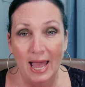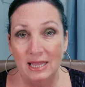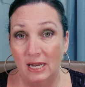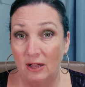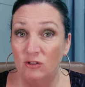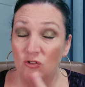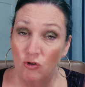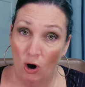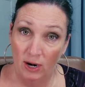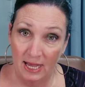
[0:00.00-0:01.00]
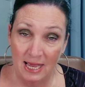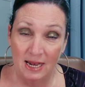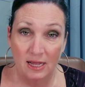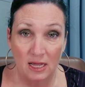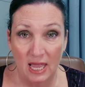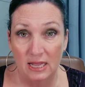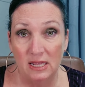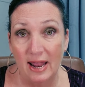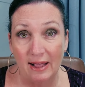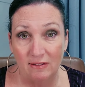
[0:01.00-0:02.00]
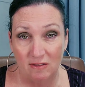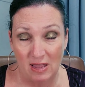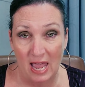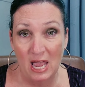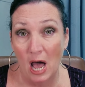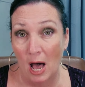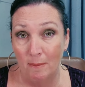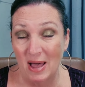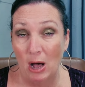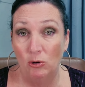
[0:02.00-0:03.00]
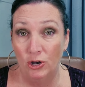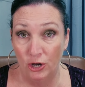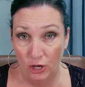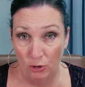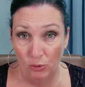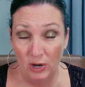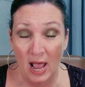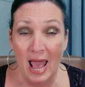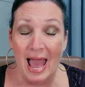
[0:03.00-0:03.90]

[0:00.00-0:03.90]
and then I start eating again the next day about noon.